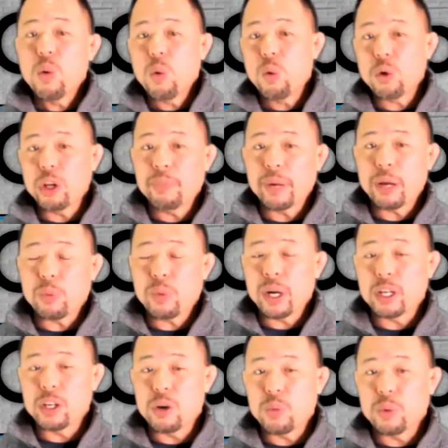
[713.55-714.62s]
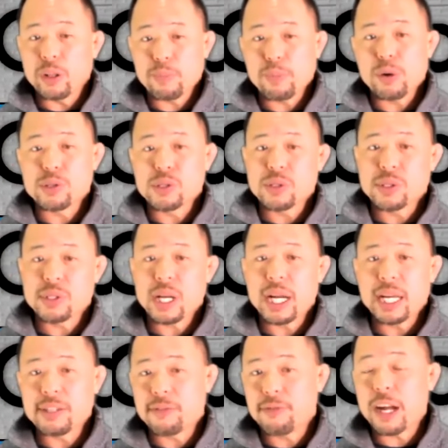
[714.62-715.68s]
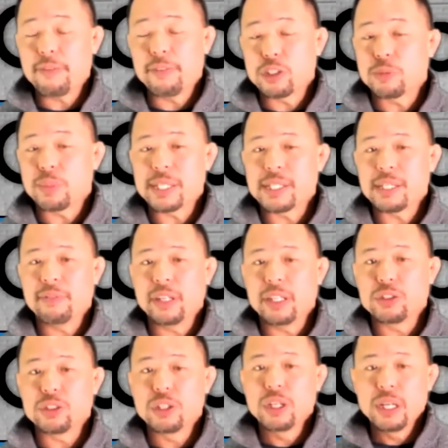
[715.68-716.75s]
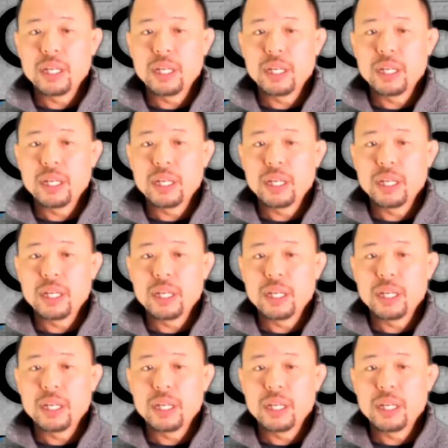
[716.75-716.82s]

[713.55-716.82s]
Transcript: or you might want to go with the personal size 5 inch by 7 inch